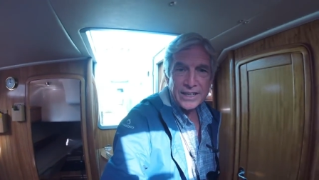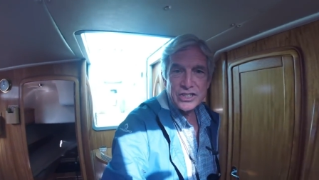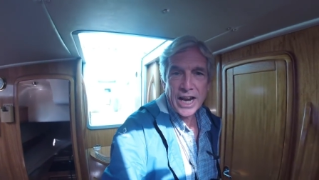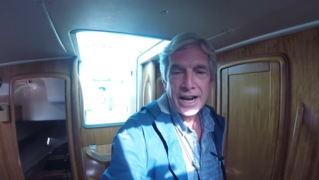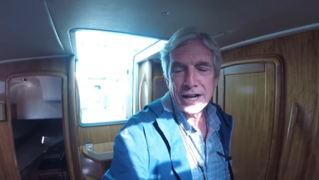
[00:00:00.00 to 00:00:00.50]

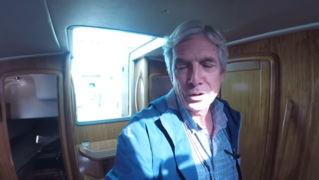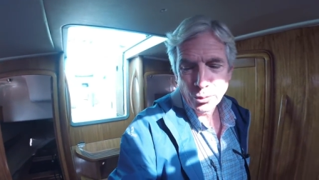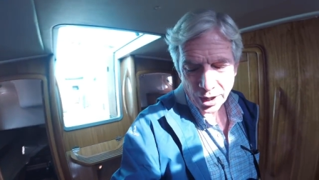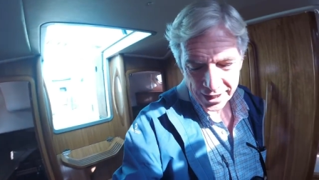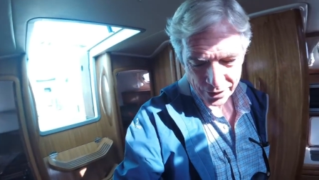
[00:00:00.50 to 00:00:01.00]
exactly
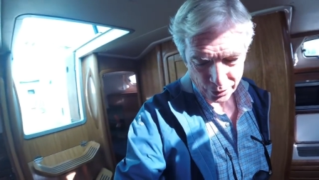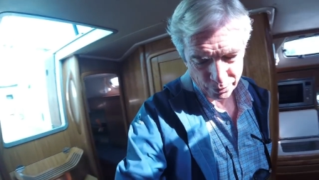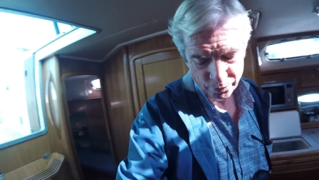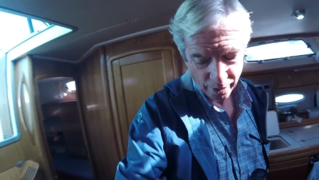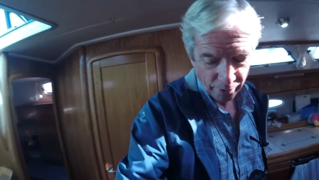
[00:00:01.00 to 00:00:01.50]
one or
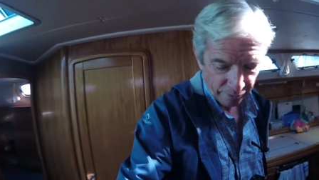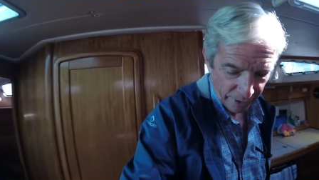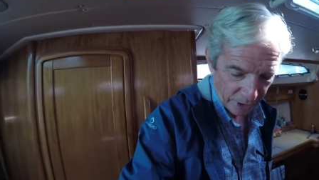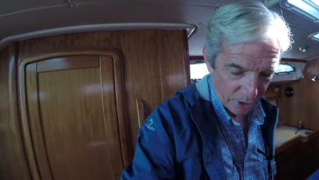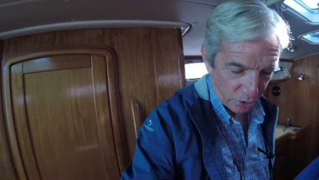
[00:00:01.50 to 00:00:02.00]
very
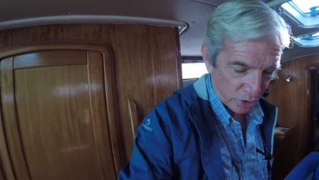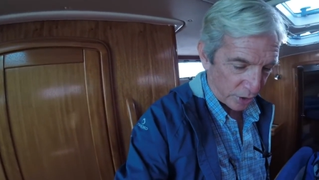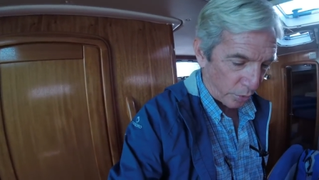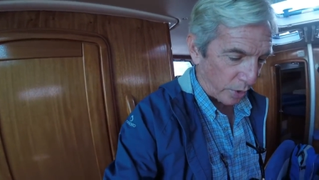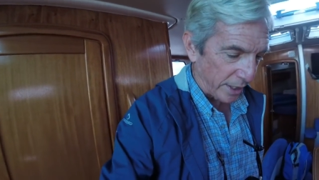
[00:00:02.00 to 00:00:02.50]
very closely
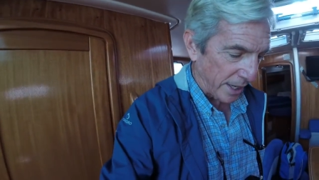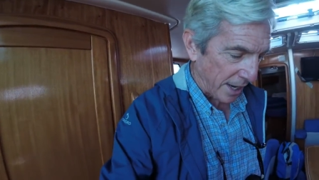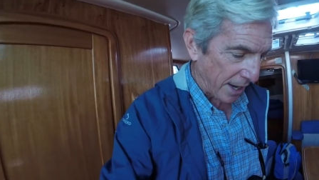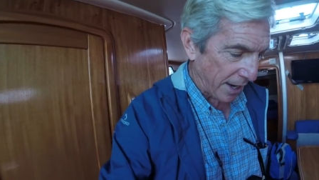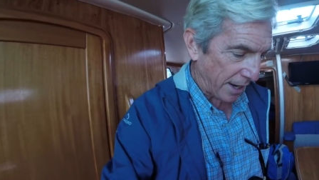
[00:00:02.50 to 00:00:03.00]
to one.
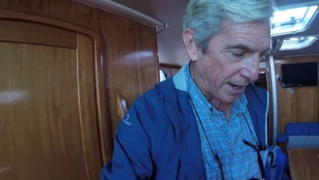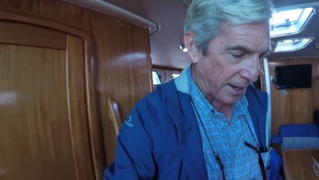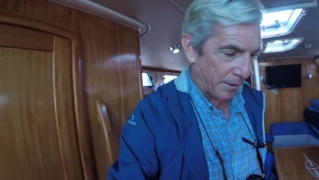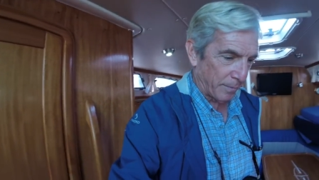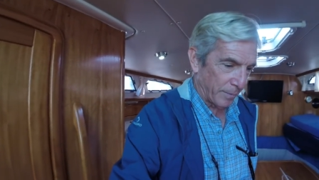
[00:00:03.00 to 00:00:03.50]

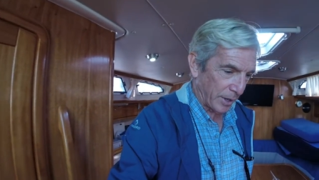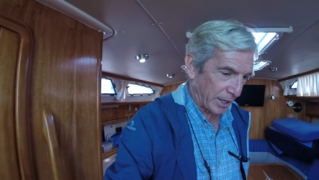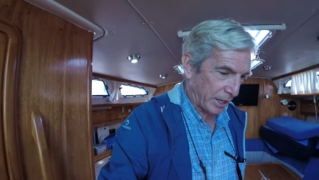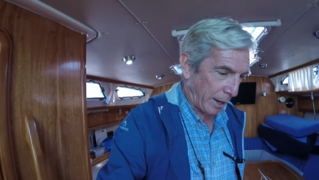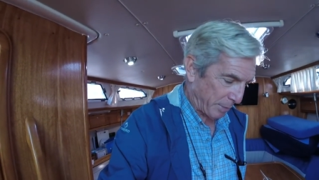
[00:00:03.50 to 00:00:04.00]
Um,
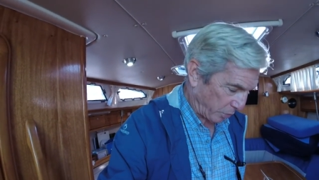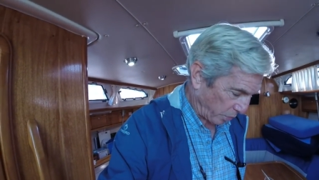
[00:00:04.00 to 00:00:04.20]
I copied